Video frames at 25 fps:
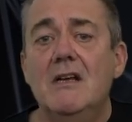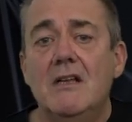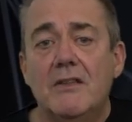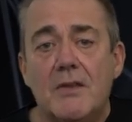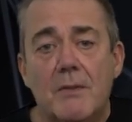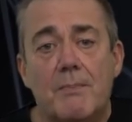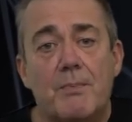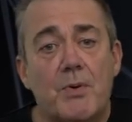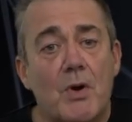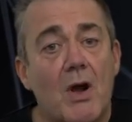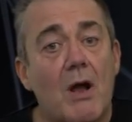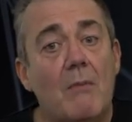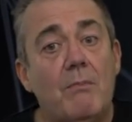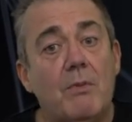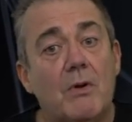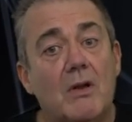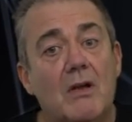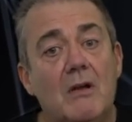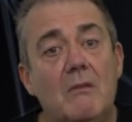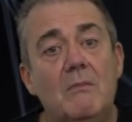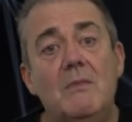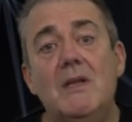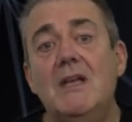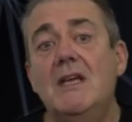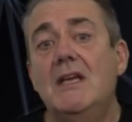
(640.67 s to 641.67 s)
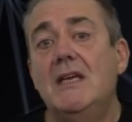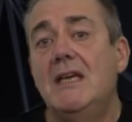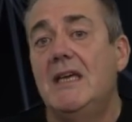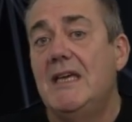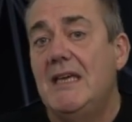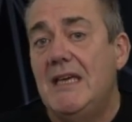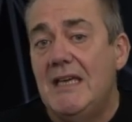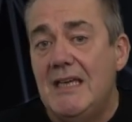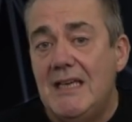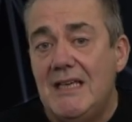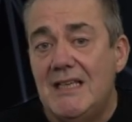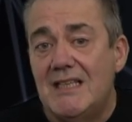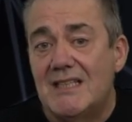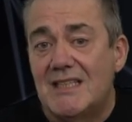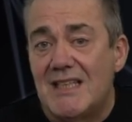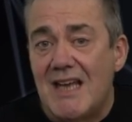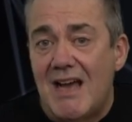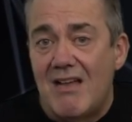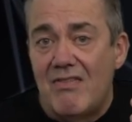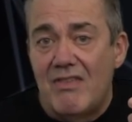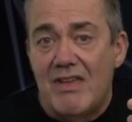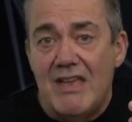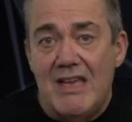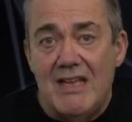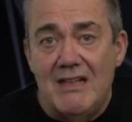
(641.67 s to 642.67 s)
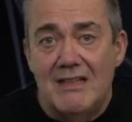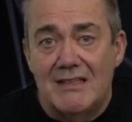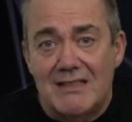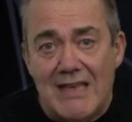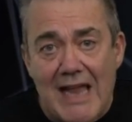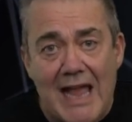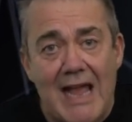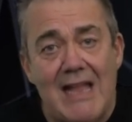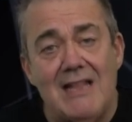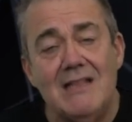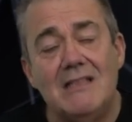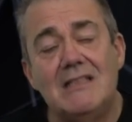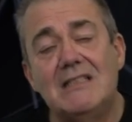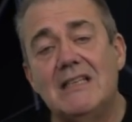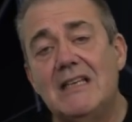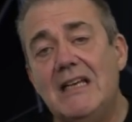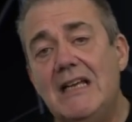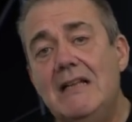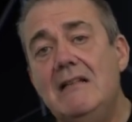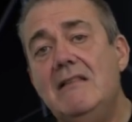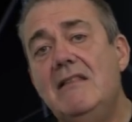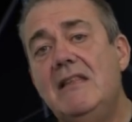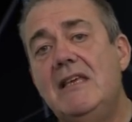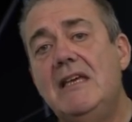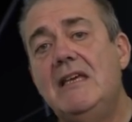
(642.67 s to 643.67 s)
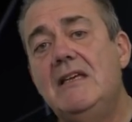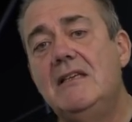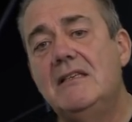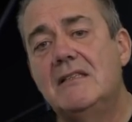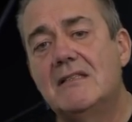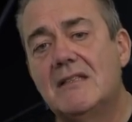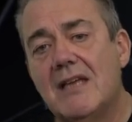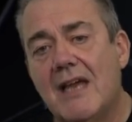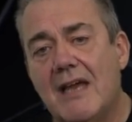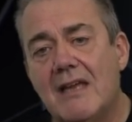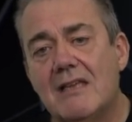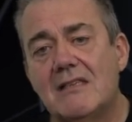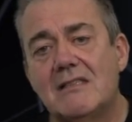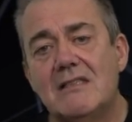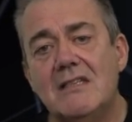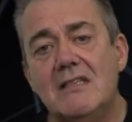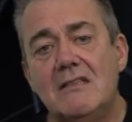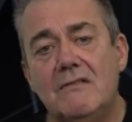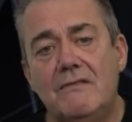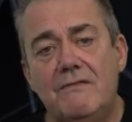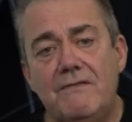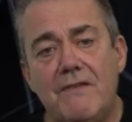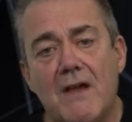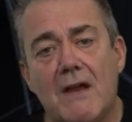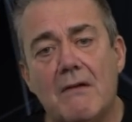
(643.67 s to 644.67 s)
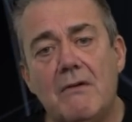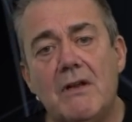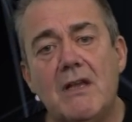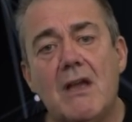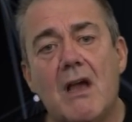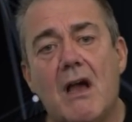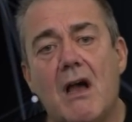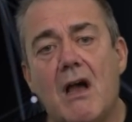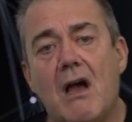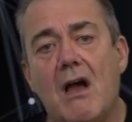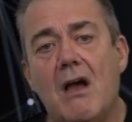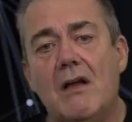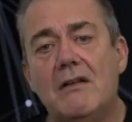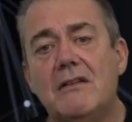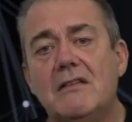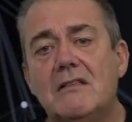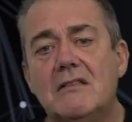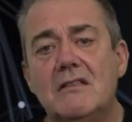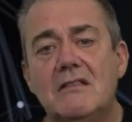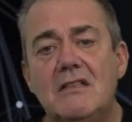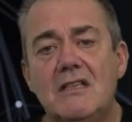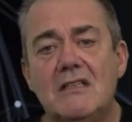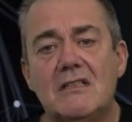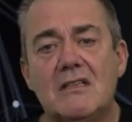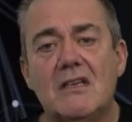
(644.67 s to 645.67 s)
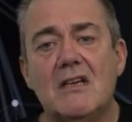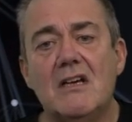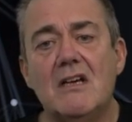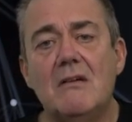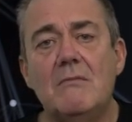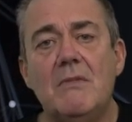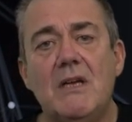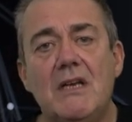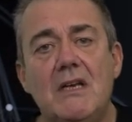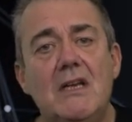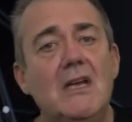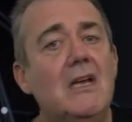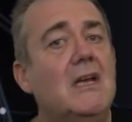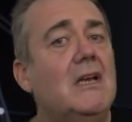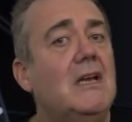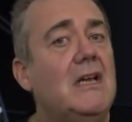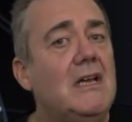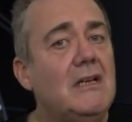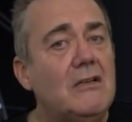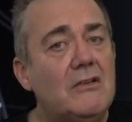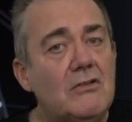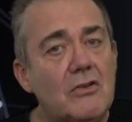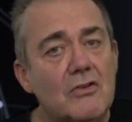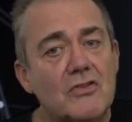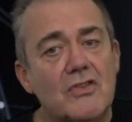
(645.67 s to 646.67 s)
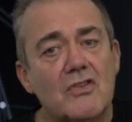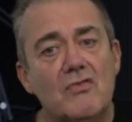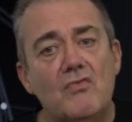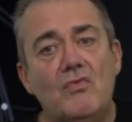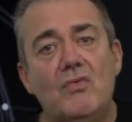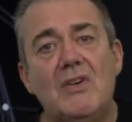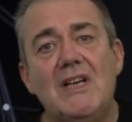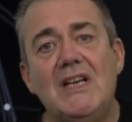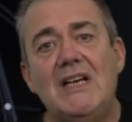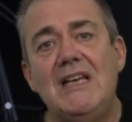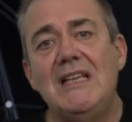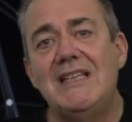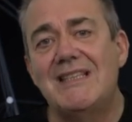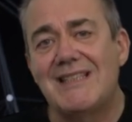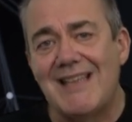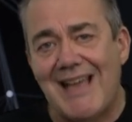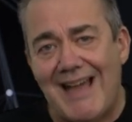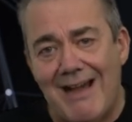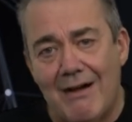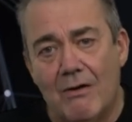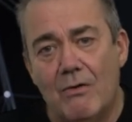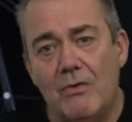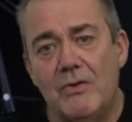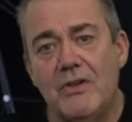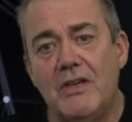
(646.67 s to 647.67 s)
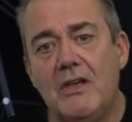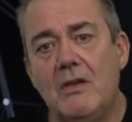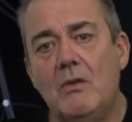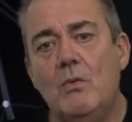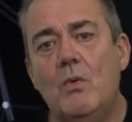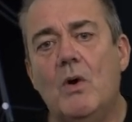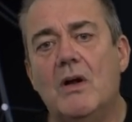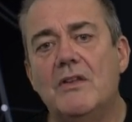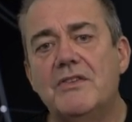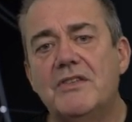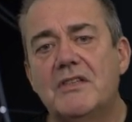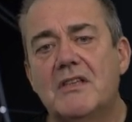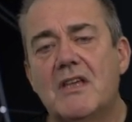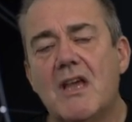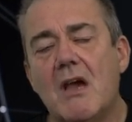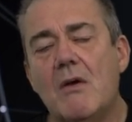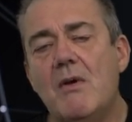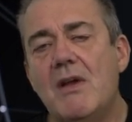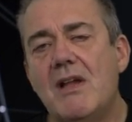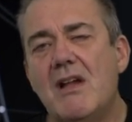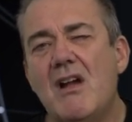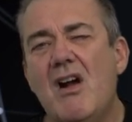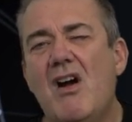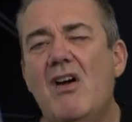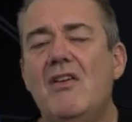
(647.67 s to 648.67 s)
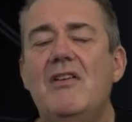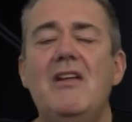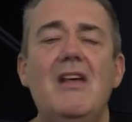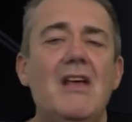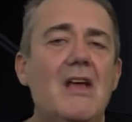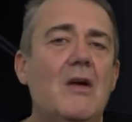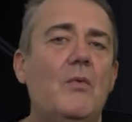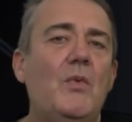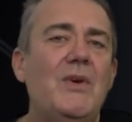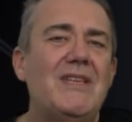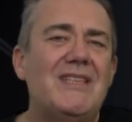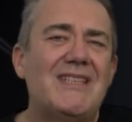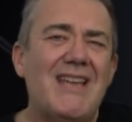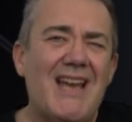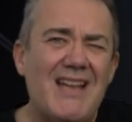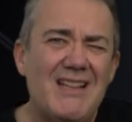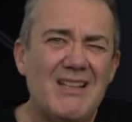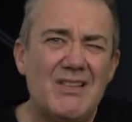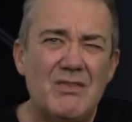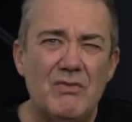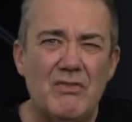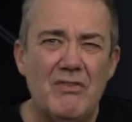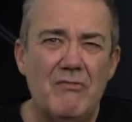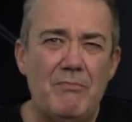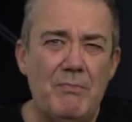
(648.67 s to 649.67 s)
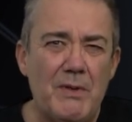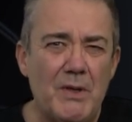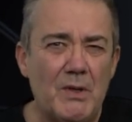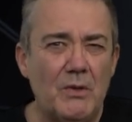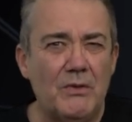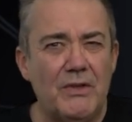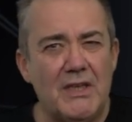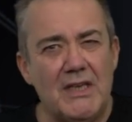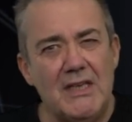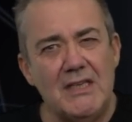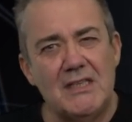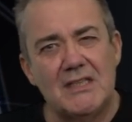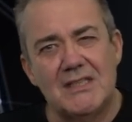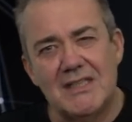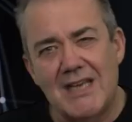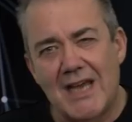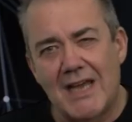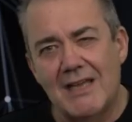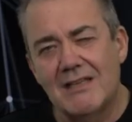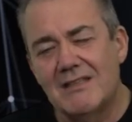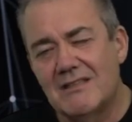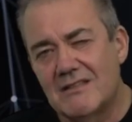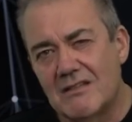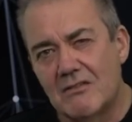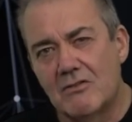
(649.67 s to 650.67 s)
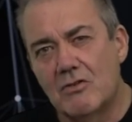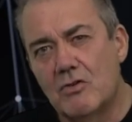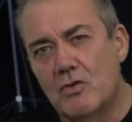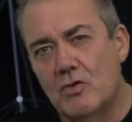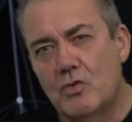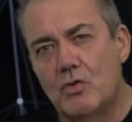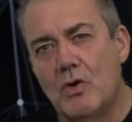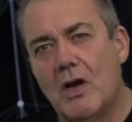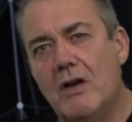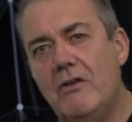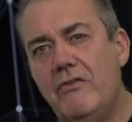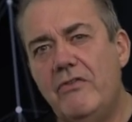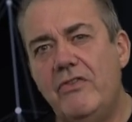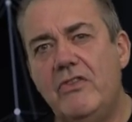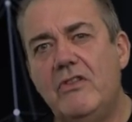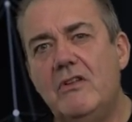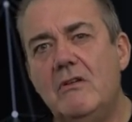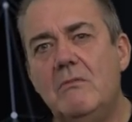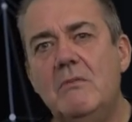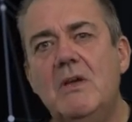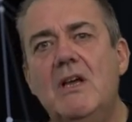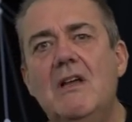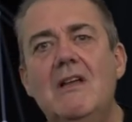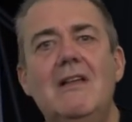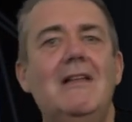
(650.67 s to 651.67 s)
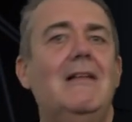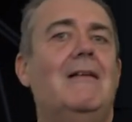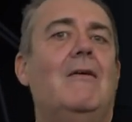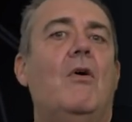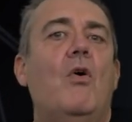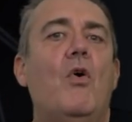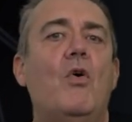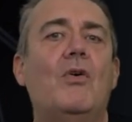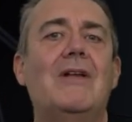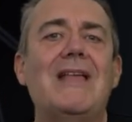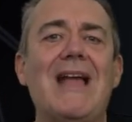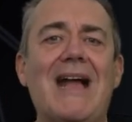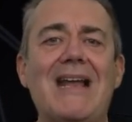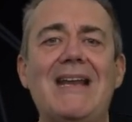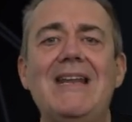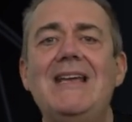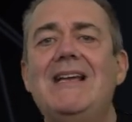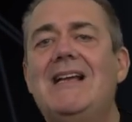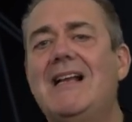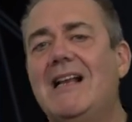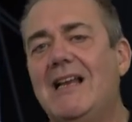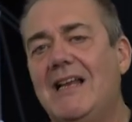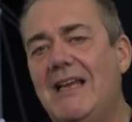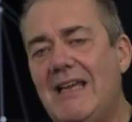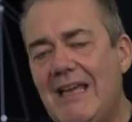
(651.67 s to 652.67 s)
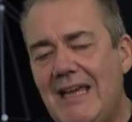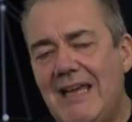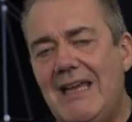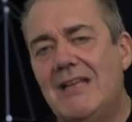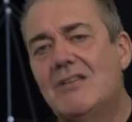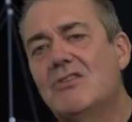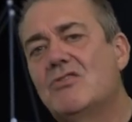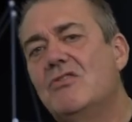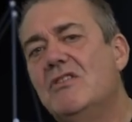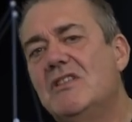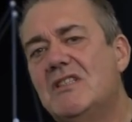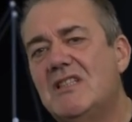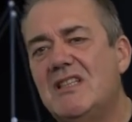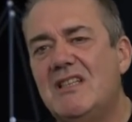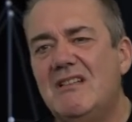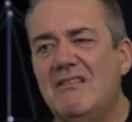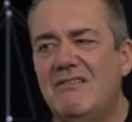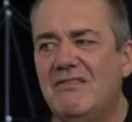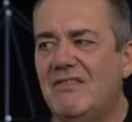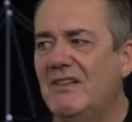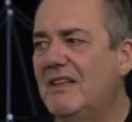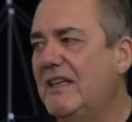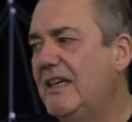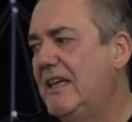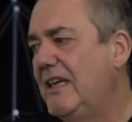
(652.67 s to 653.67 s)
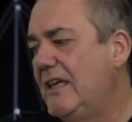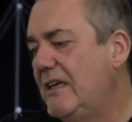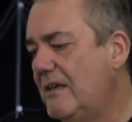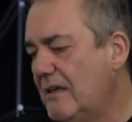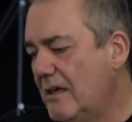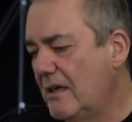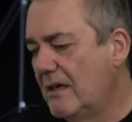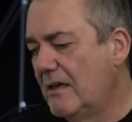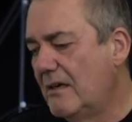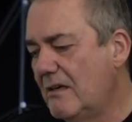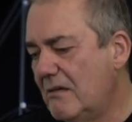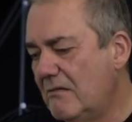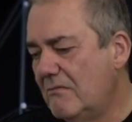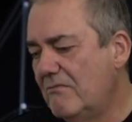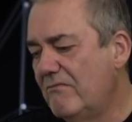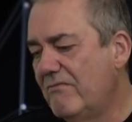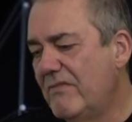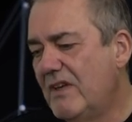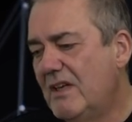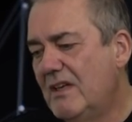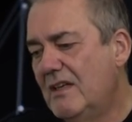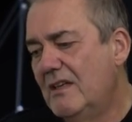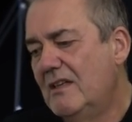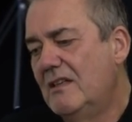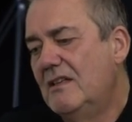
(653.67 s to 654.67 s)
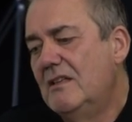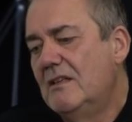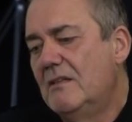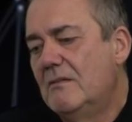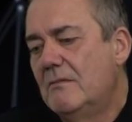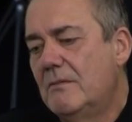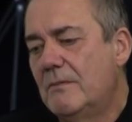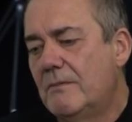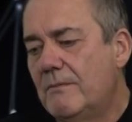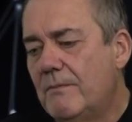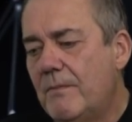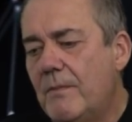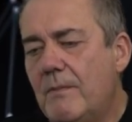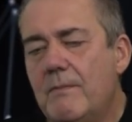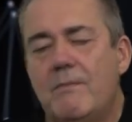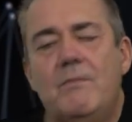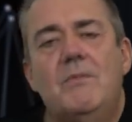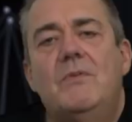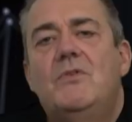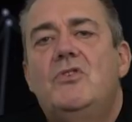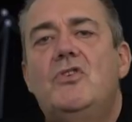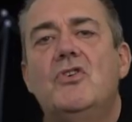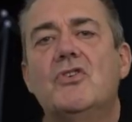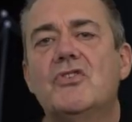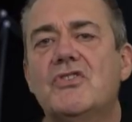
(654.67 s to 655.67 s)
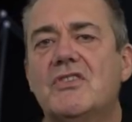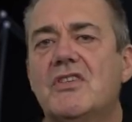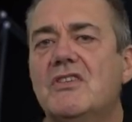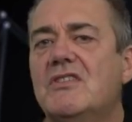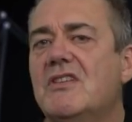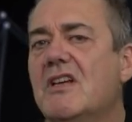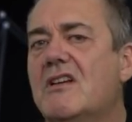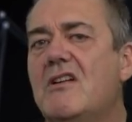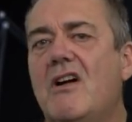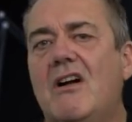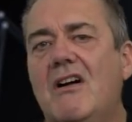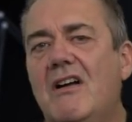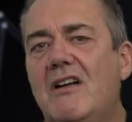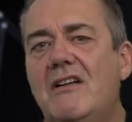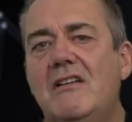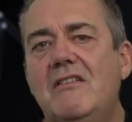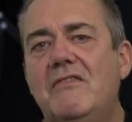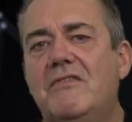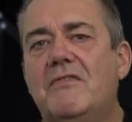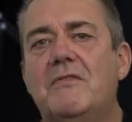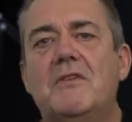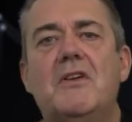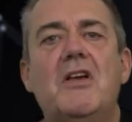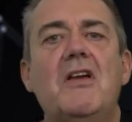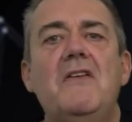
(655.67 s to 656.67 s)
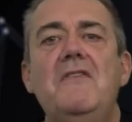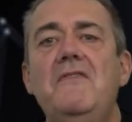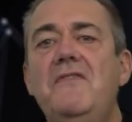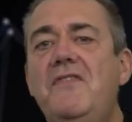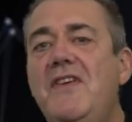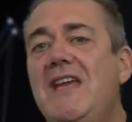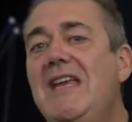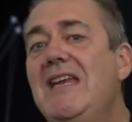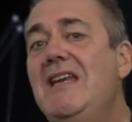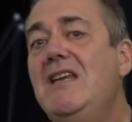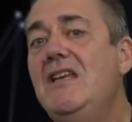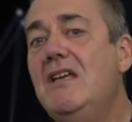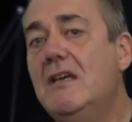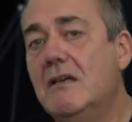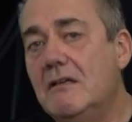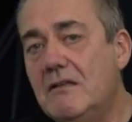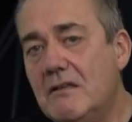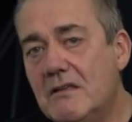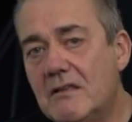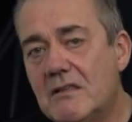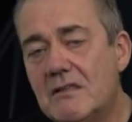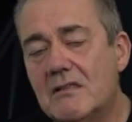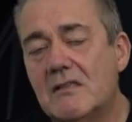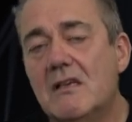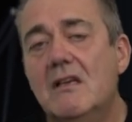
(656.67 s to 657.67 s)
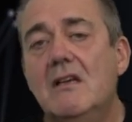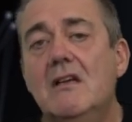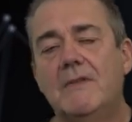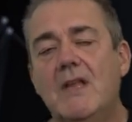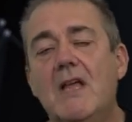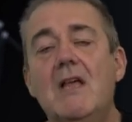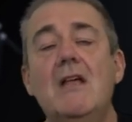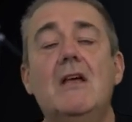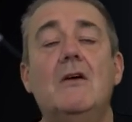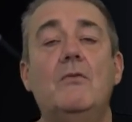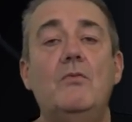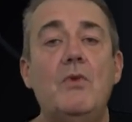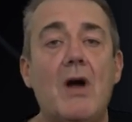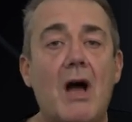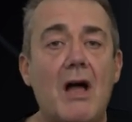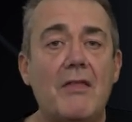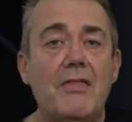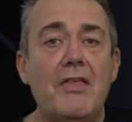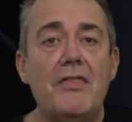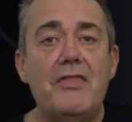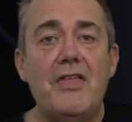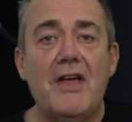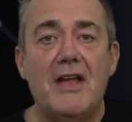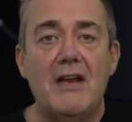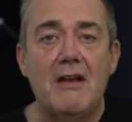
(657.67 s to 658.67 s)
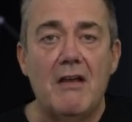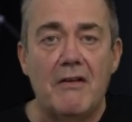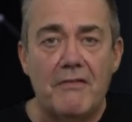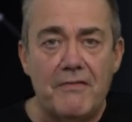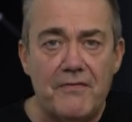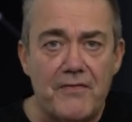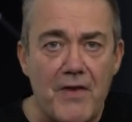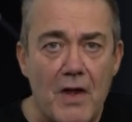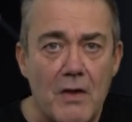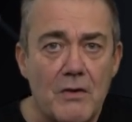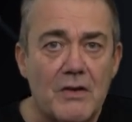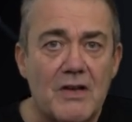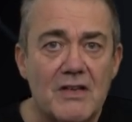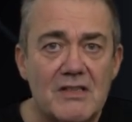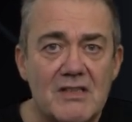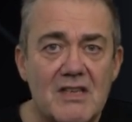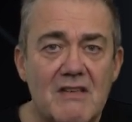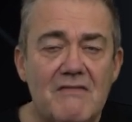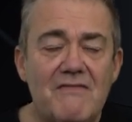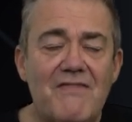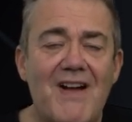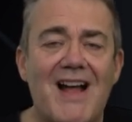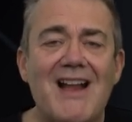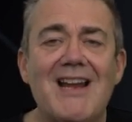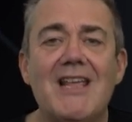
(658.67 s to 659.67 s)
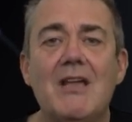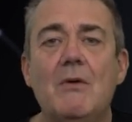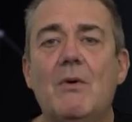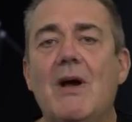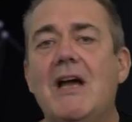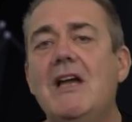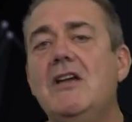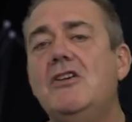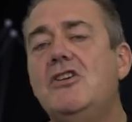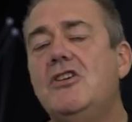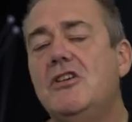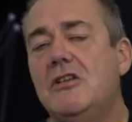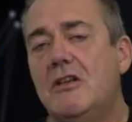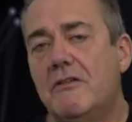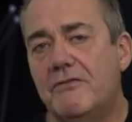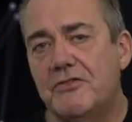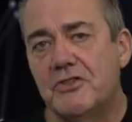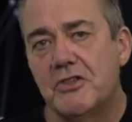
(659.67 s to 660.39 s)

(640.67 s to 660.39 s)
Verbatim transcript: The problem is that the intent in these tests is very hard to determine. It doesn't really tell you what's going on. We tend to have built these tests and grown them organically, iteratively, um, just as a kind of convenience, rather than a focused evaluation of